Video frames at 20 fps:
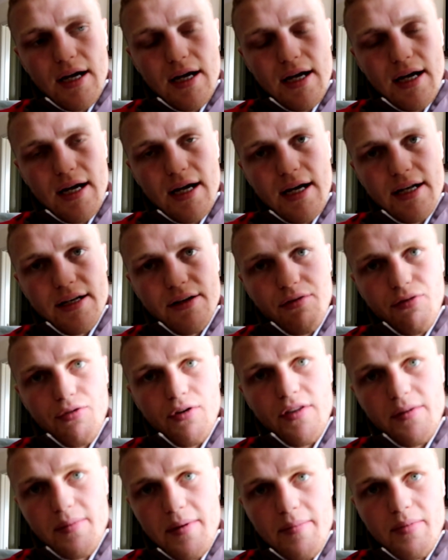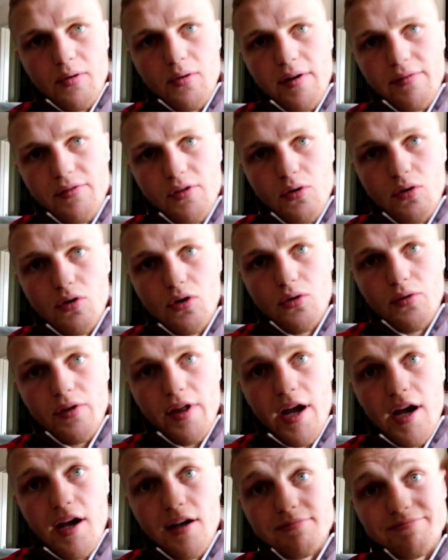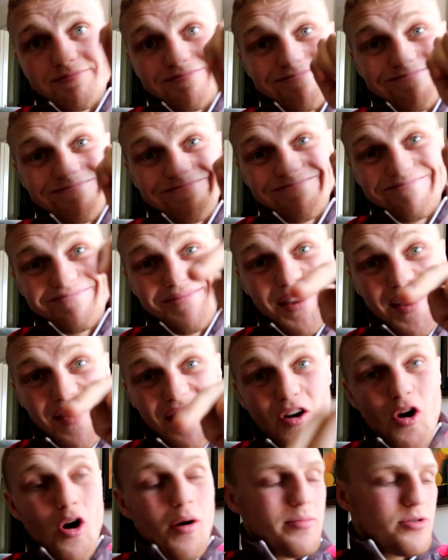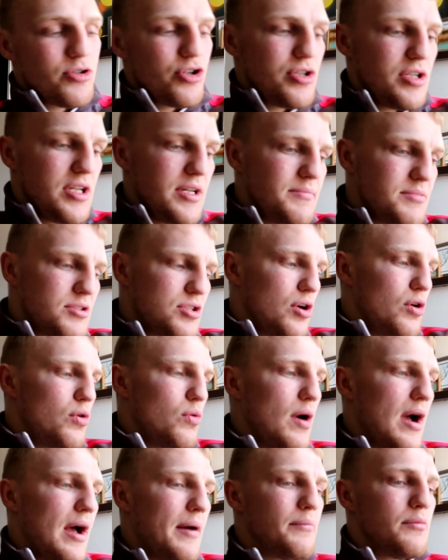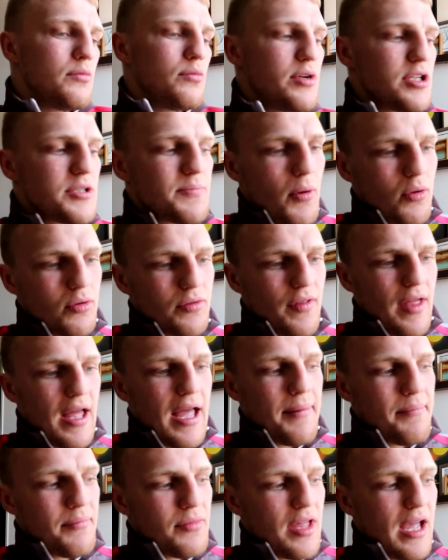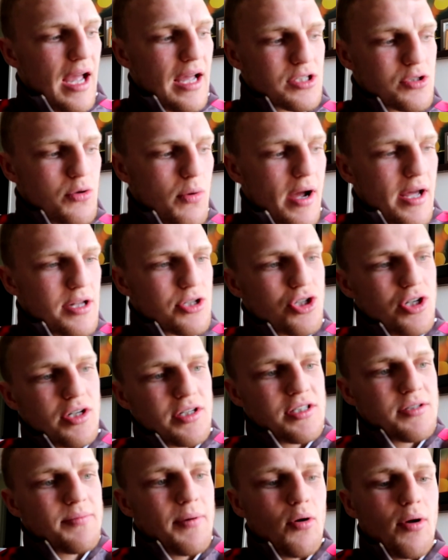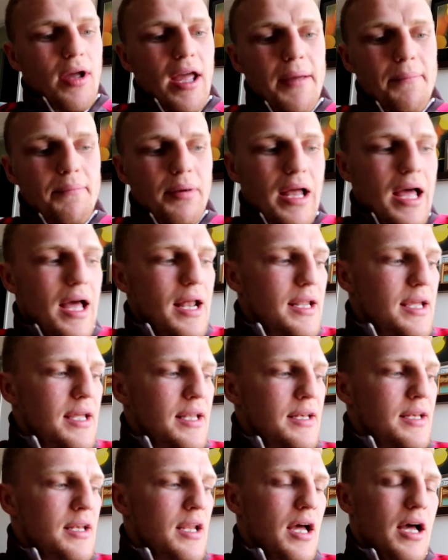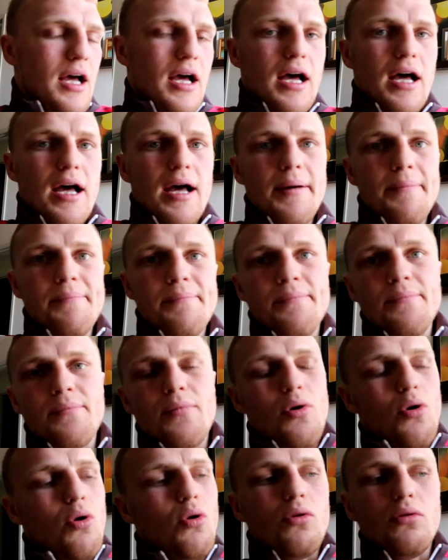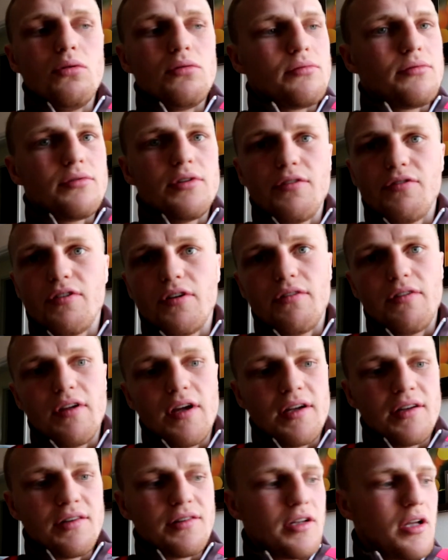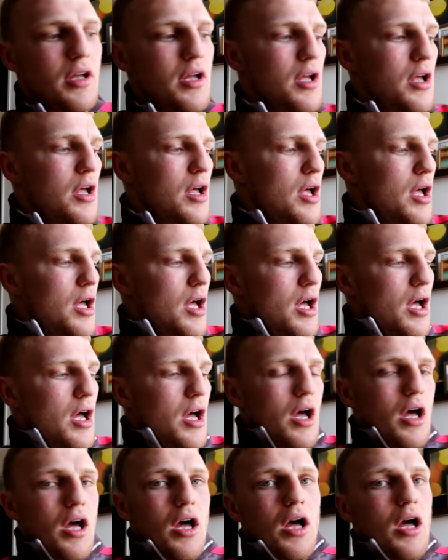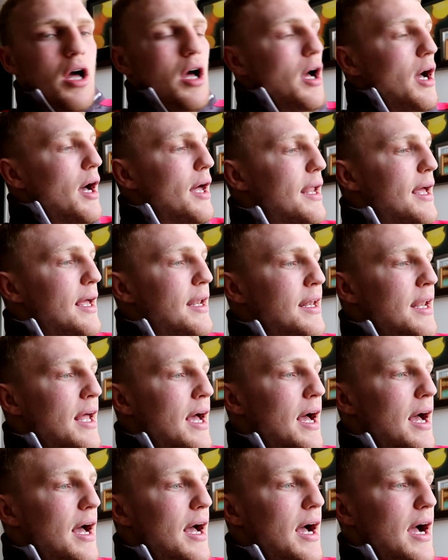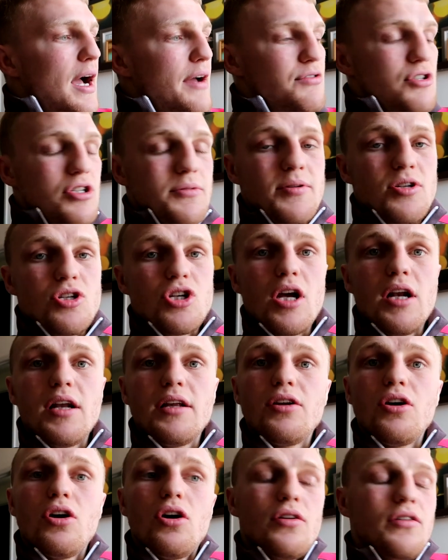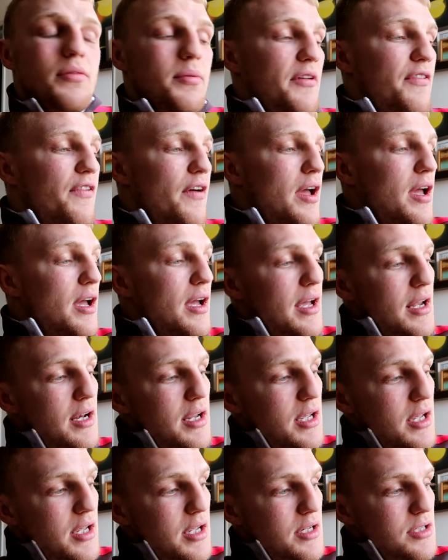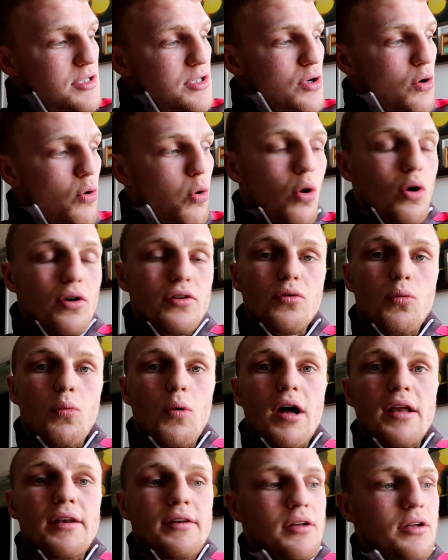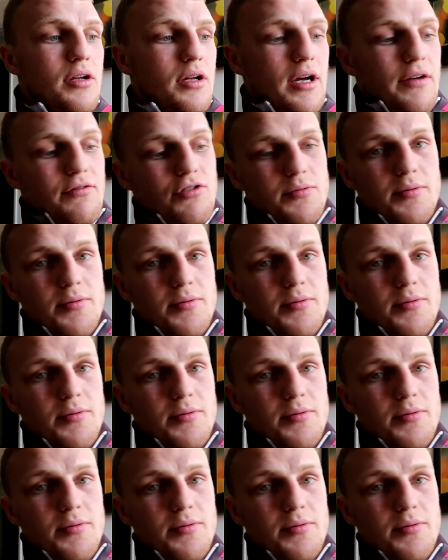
and three other people who I have no clue who they are. they're the commentary team, so um, we spoke to them. They asked questions about game planning, um, all different things. And then uh, I've just been chilling here, to be fair. It is quarter to one. I've